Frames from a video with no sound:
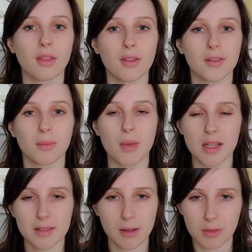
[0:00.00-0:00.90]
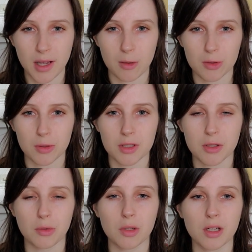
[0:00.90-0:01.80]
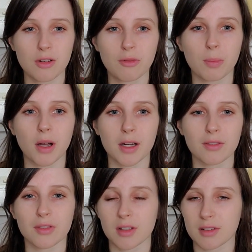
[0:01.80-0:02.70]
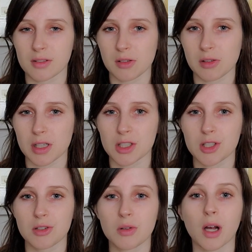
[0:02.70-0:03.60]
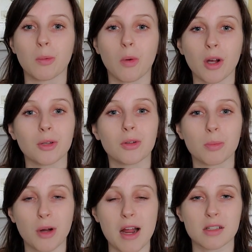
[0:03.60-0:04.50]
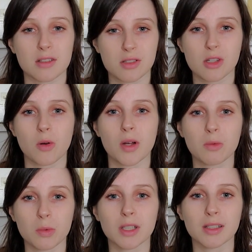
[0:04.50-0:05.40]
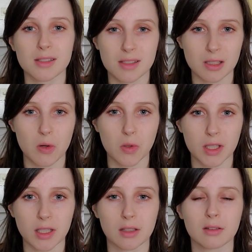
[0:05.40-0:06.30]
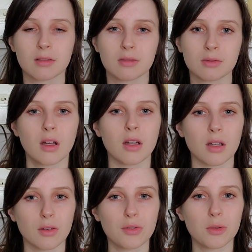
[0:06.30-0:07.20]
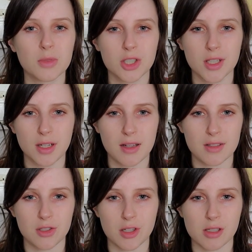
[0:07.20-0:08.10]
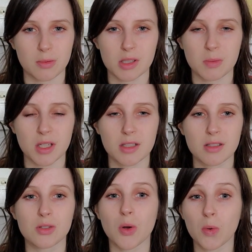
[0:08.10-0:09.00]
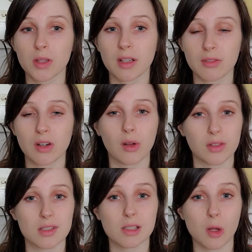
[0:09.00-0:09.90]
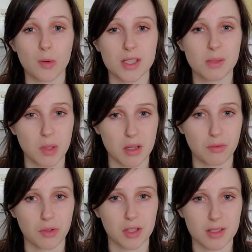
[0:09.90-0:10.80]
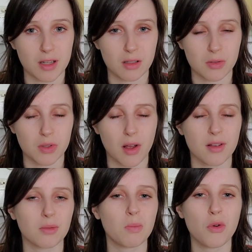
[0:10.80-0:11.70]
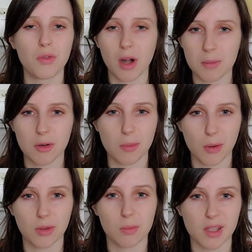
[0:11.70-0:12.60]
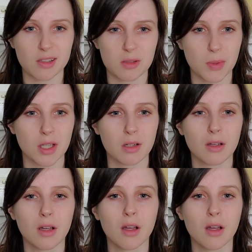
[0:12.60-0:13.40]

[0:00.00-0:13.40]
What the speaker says: This may sound counterintuitive, but if this is your issue, I want you to practice sewing really slowly. If your machine has adjustable speeds, don't leave it on the slowest speed for this exercise. Move it up to about the middle speed.